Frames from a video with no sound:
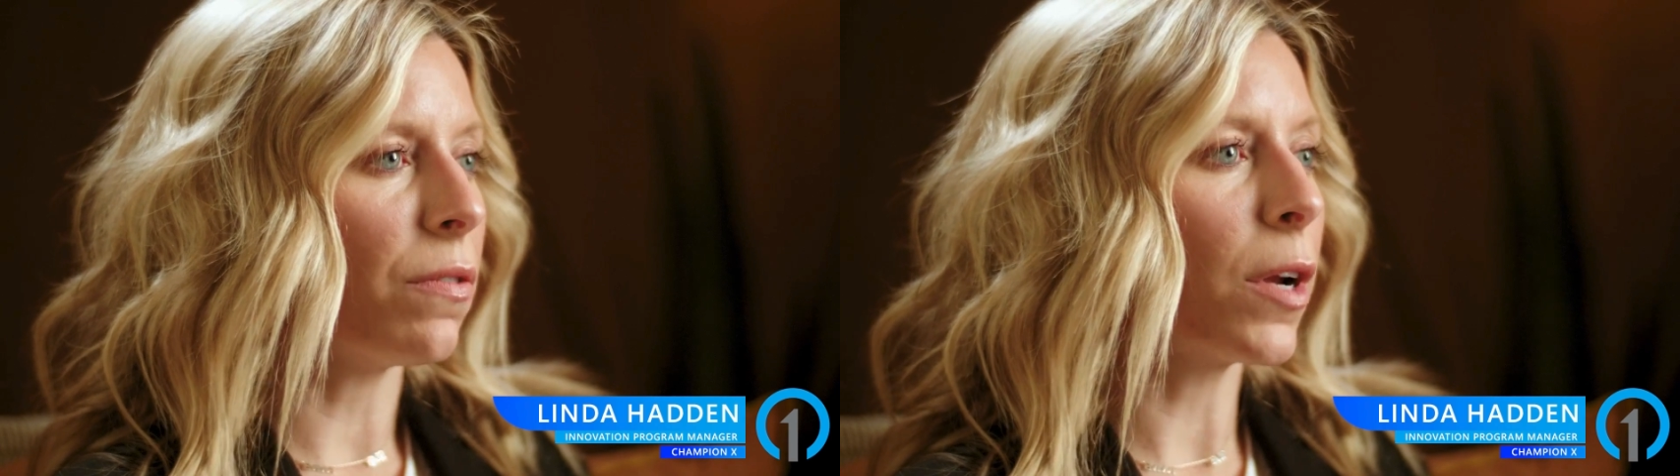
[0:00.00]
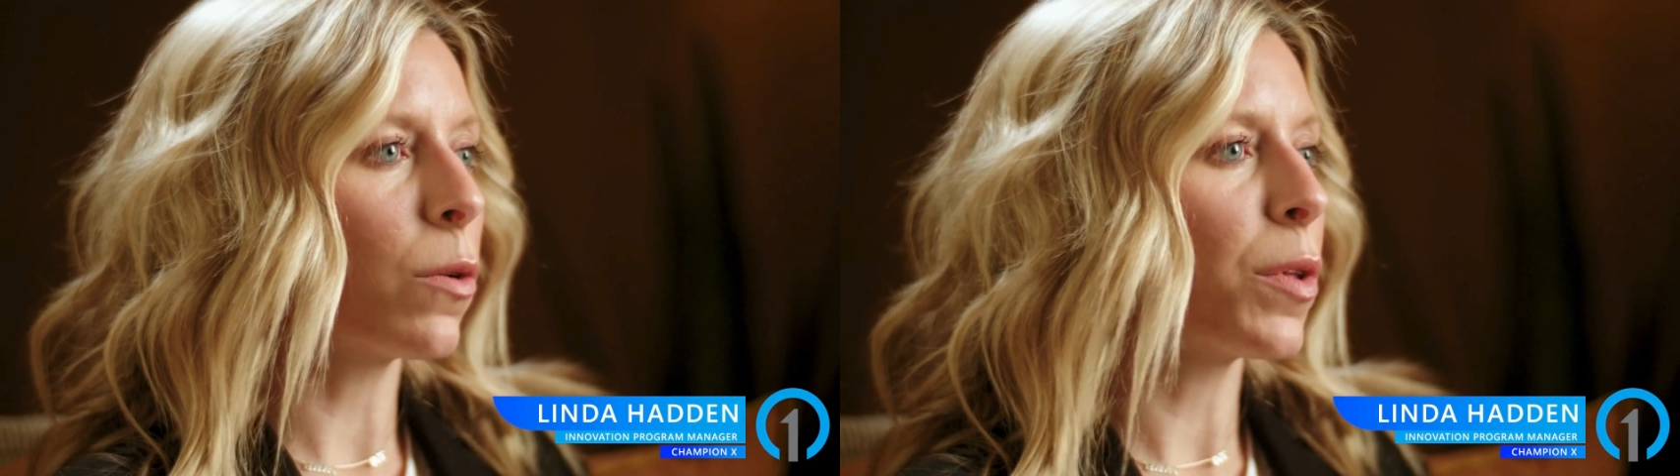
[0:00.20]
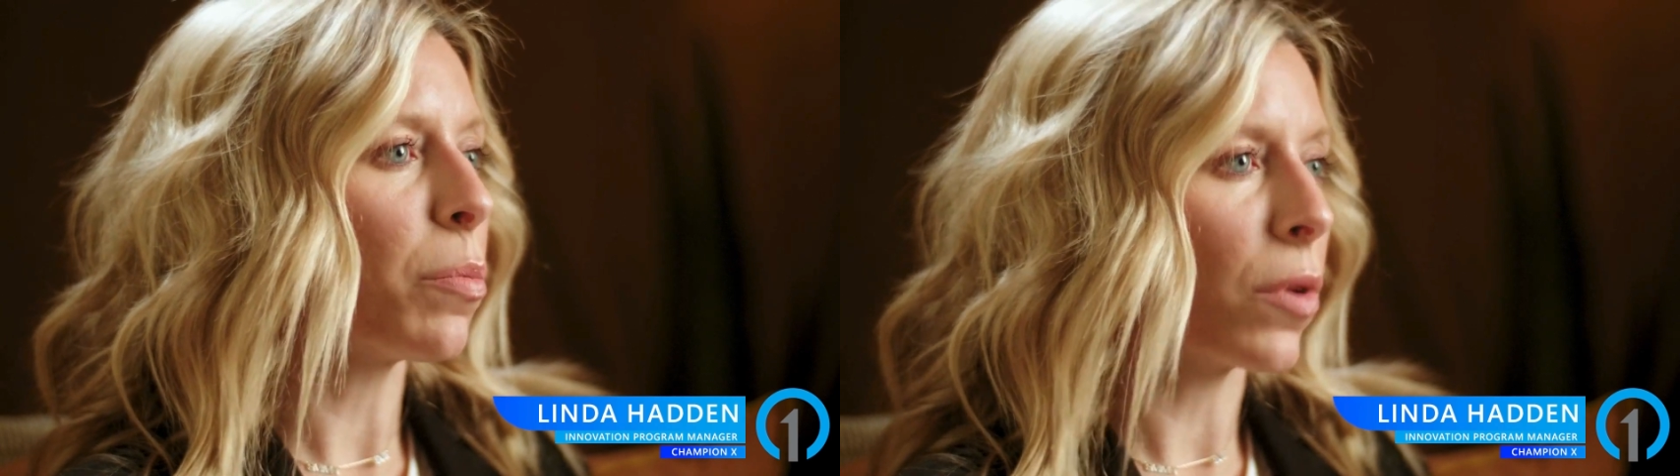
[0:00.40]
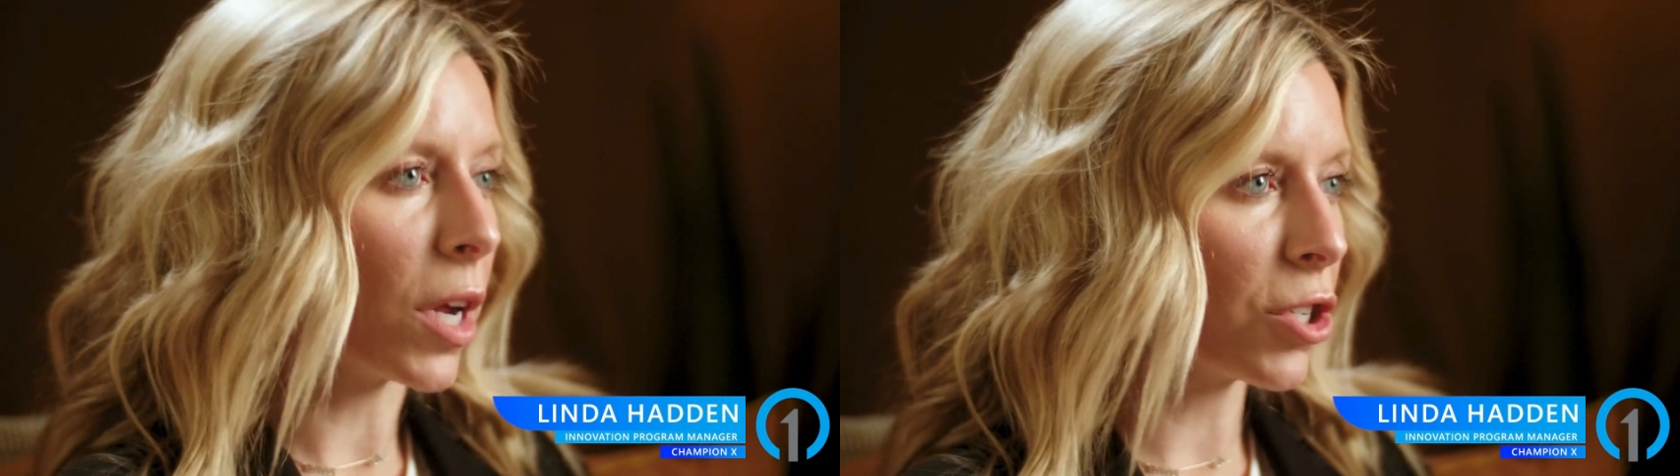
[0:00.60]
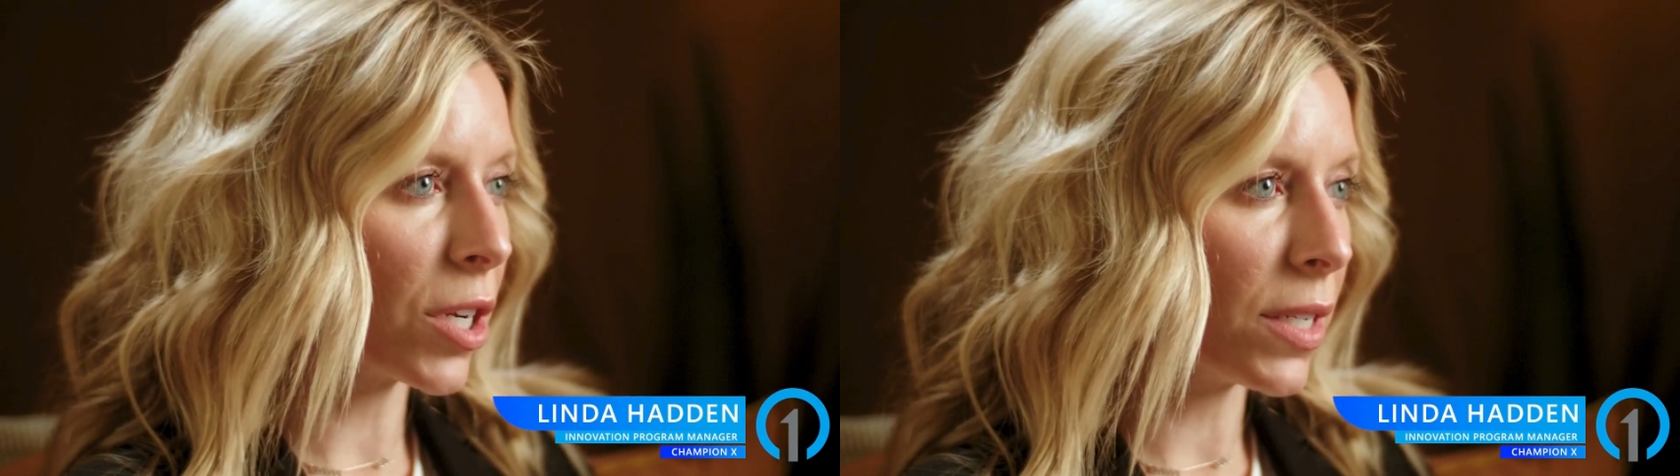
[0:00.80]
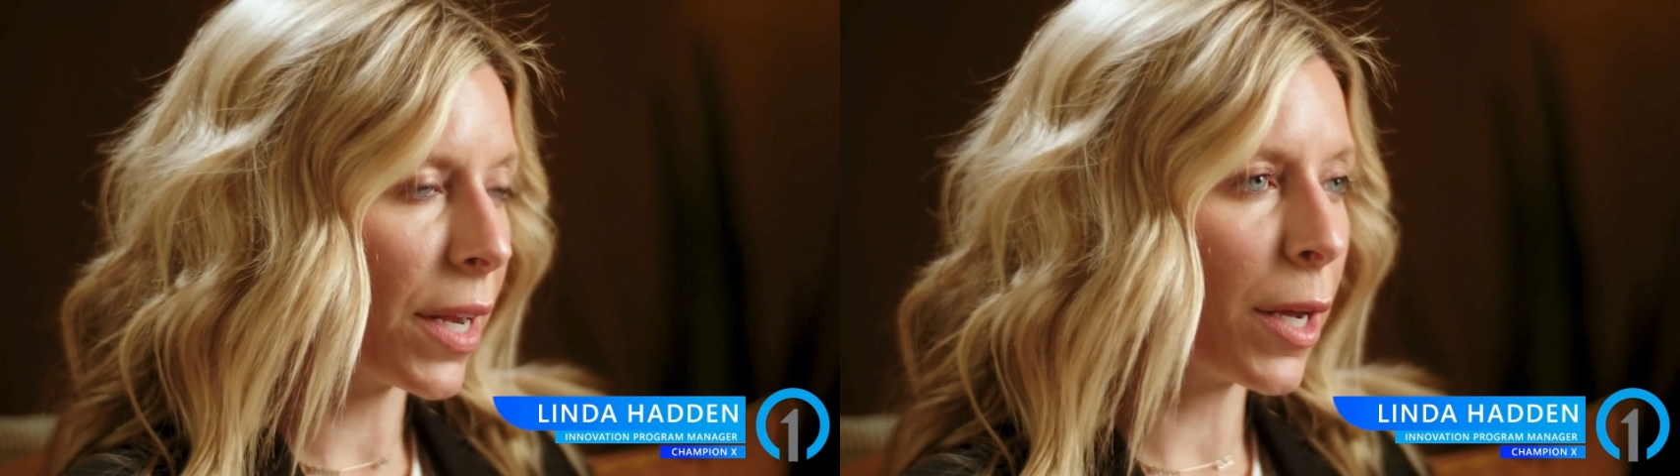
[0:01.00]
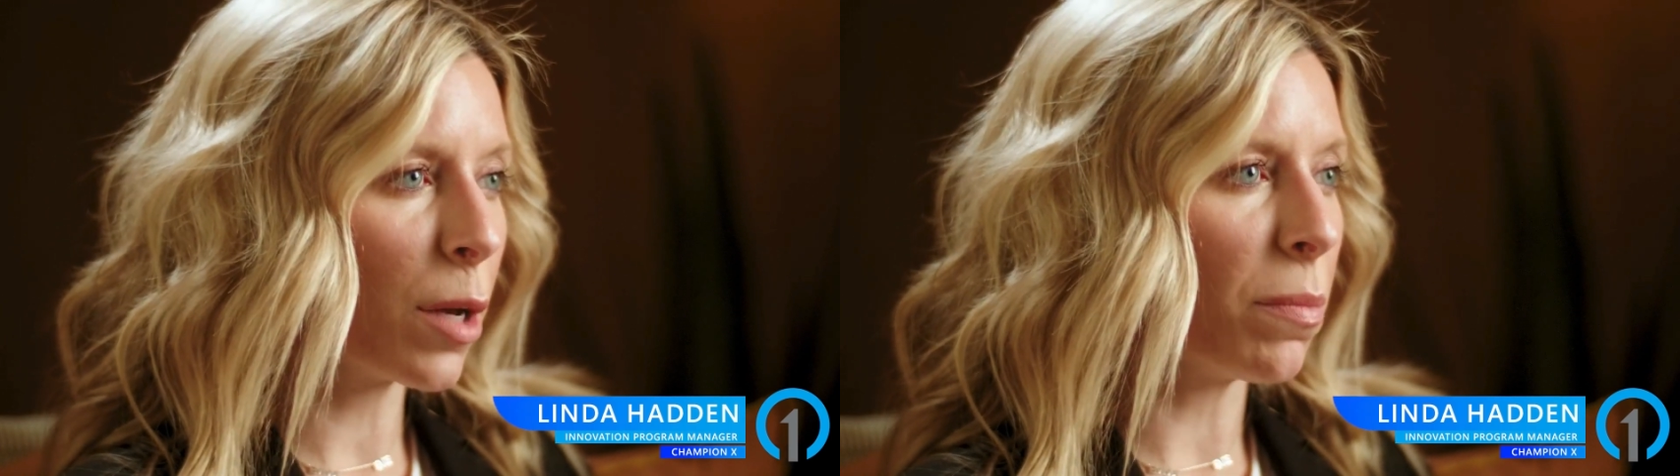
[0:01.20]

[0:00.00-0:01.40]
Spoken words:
not only project data,